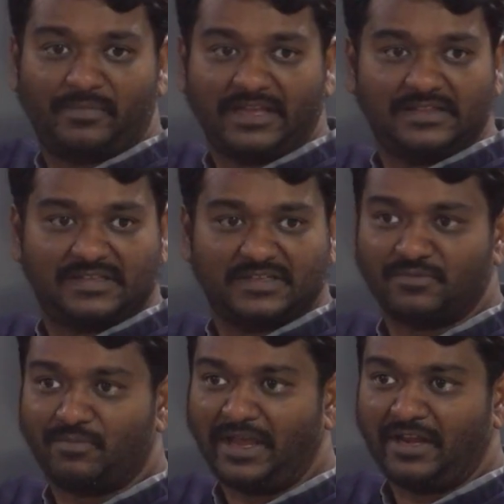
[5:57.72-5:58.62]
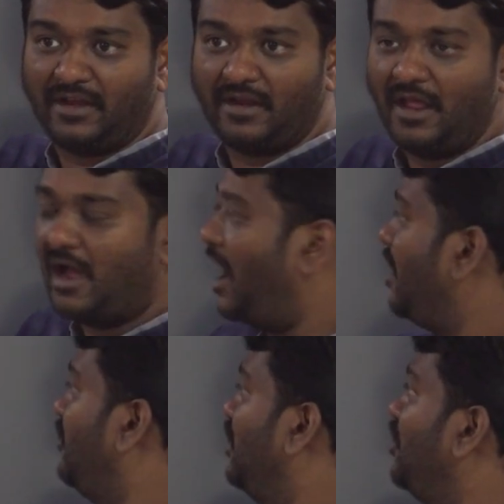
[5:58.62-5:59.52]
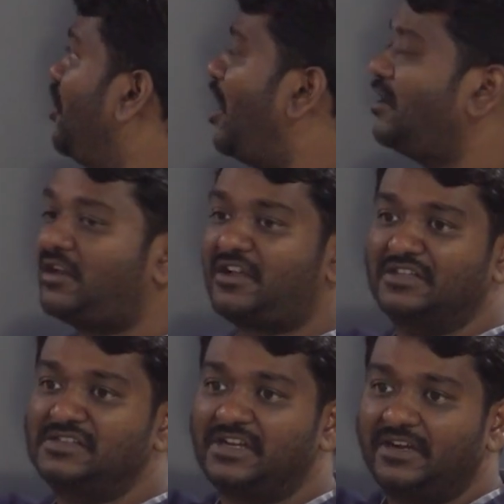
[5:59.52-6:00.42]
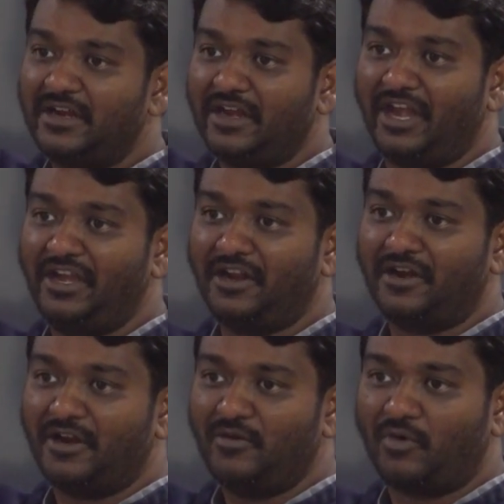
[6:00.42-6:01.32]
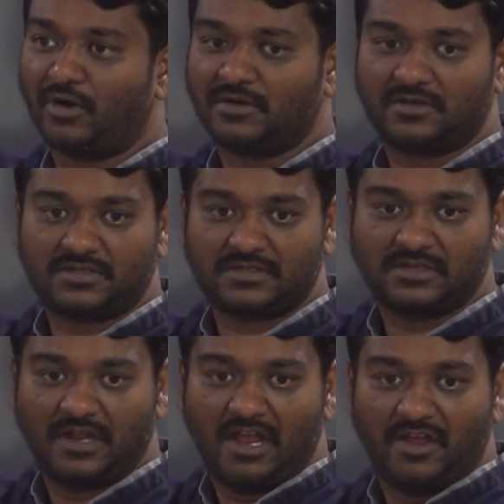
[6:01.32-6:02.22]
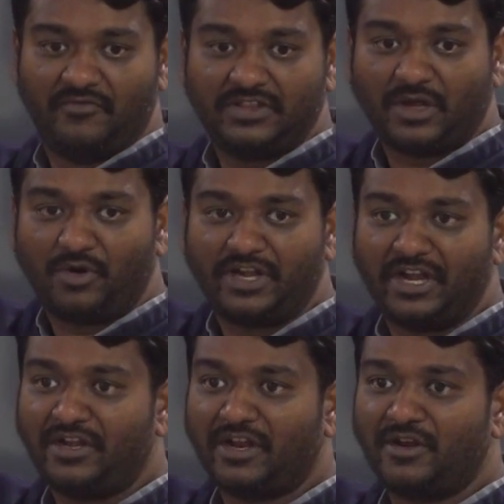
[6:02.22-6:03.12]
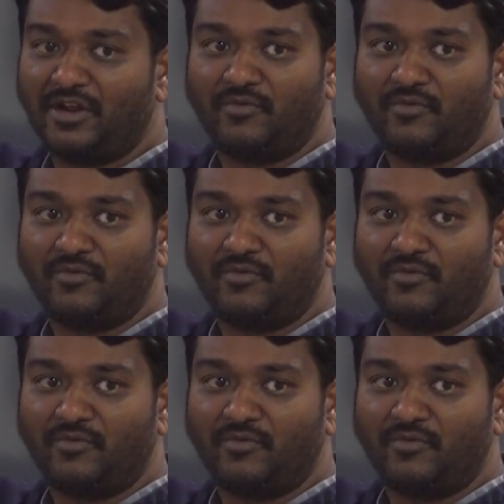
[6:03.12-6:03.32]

miles is mine, I will not consider internal waters. Without internal